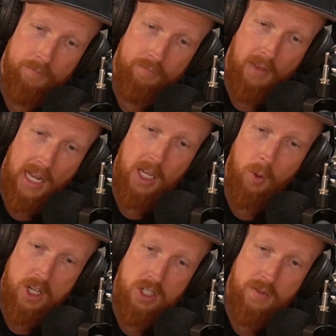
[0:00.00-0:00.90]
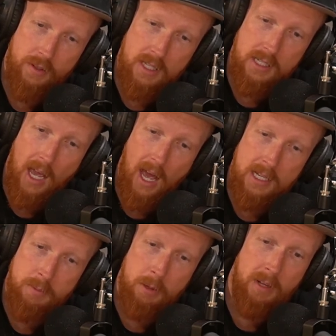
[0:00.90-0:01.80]
Any questions for these
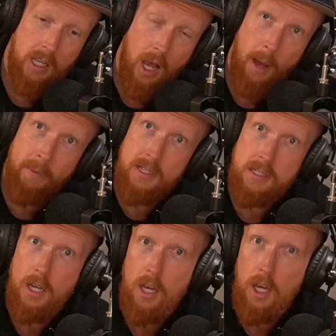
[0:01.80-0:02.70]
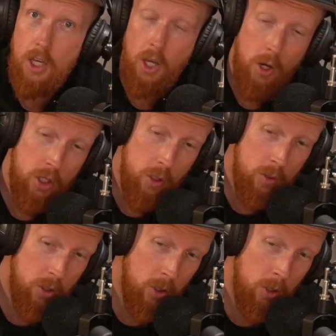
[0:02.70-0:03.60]
guys? Put them in the comments. Go to
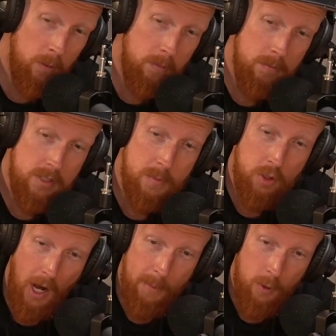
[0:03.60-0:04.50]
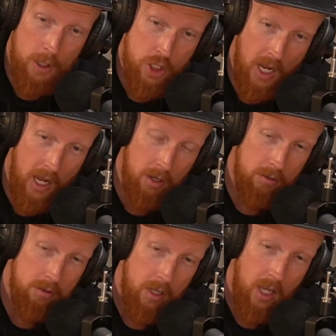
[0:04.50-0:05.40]
YouTube. Subscribe to our
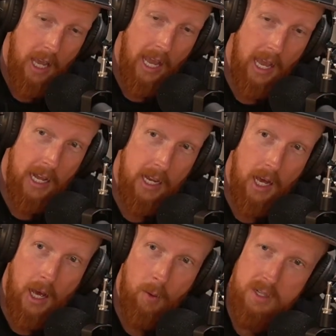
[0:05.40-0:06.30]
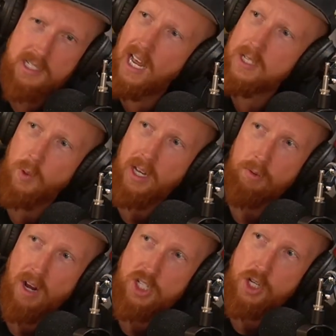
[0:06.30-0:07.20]
channel. And what's next
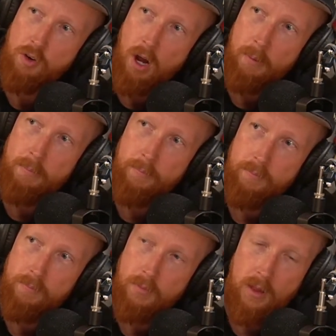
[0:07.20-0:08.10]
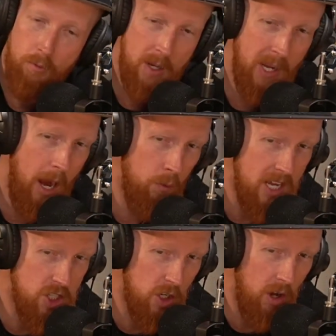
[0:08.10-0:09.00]
week? Reggie Grubb. We got
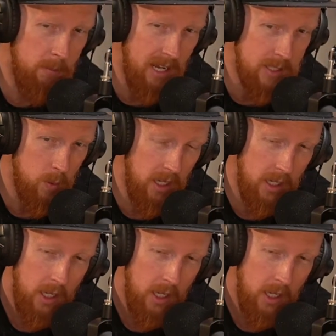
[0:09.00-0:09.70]
Reggie Grubb next week.